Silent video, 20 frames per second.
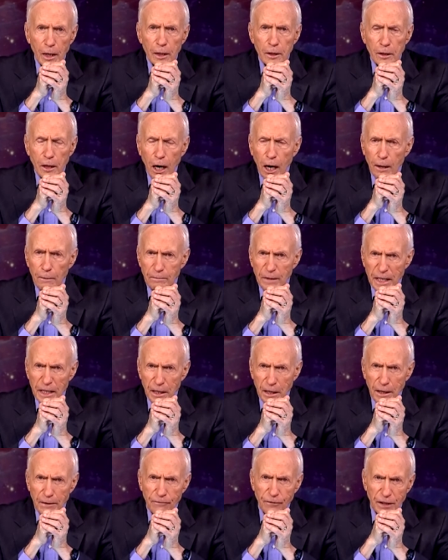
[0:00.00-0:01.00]
Come
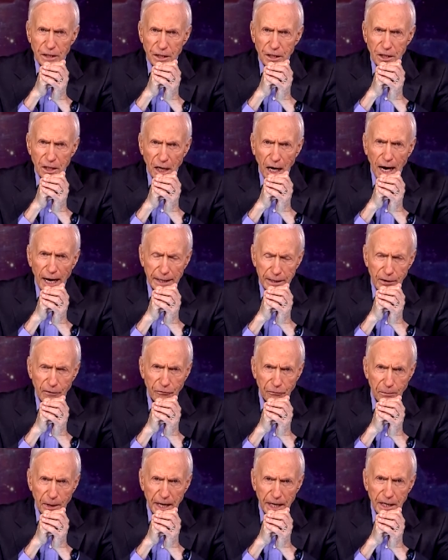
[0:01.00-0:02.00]
and live inside
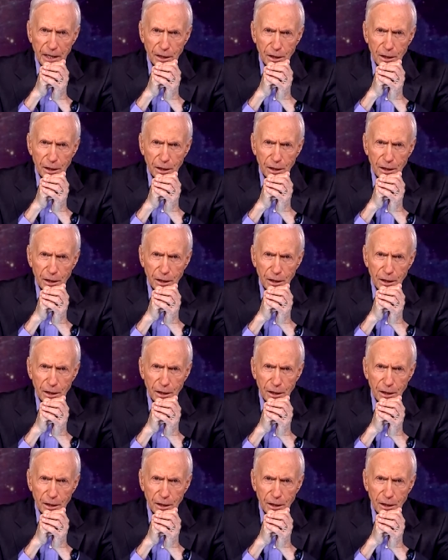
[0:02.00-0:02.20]
of me.